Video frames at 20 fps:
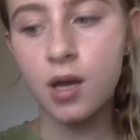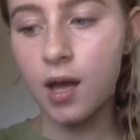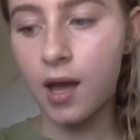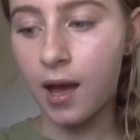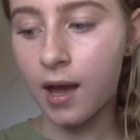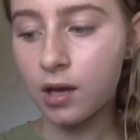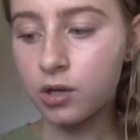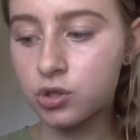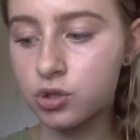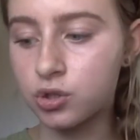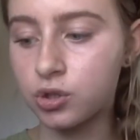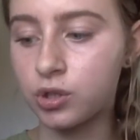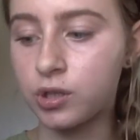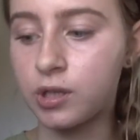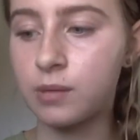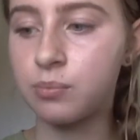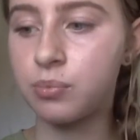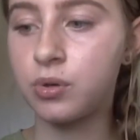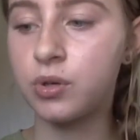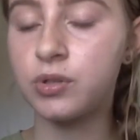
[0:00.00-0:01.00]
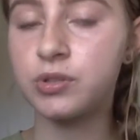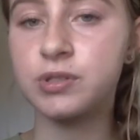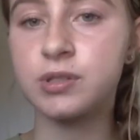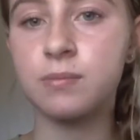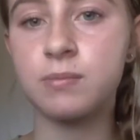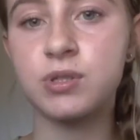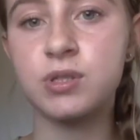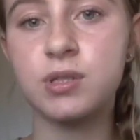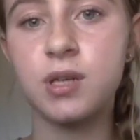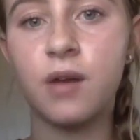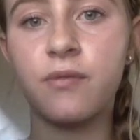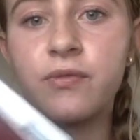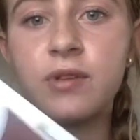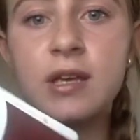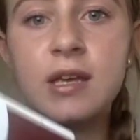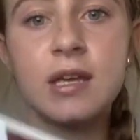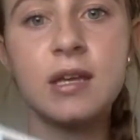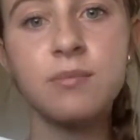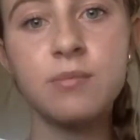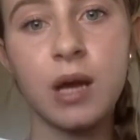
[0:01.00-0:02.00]
actually put some stuff
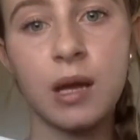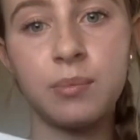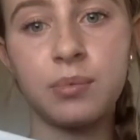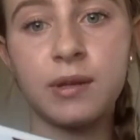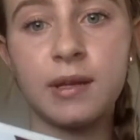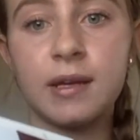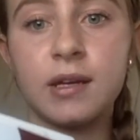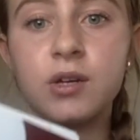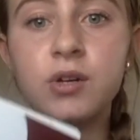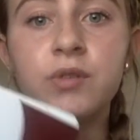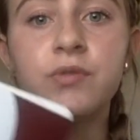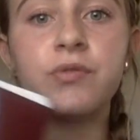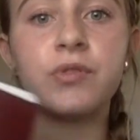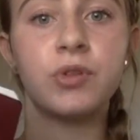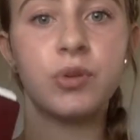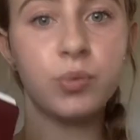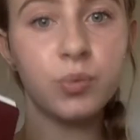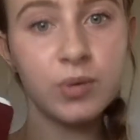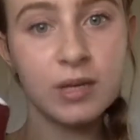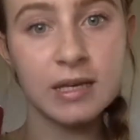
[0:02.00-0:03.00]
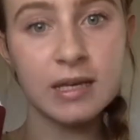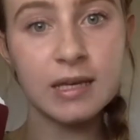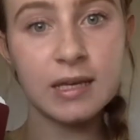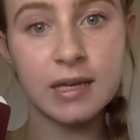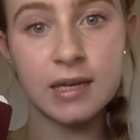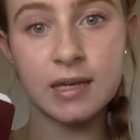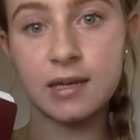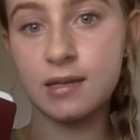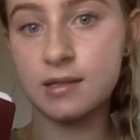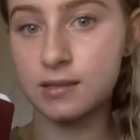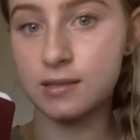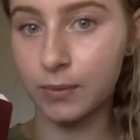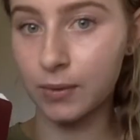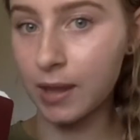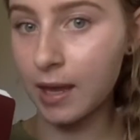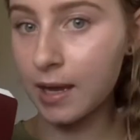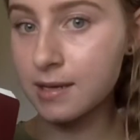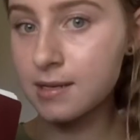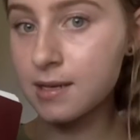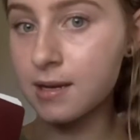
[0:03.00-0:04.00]
in my planner for the week and get some of
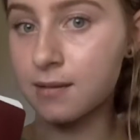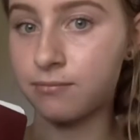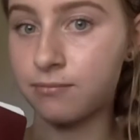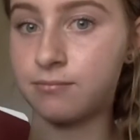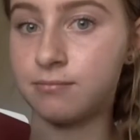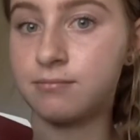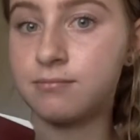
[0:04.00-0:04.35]
that done.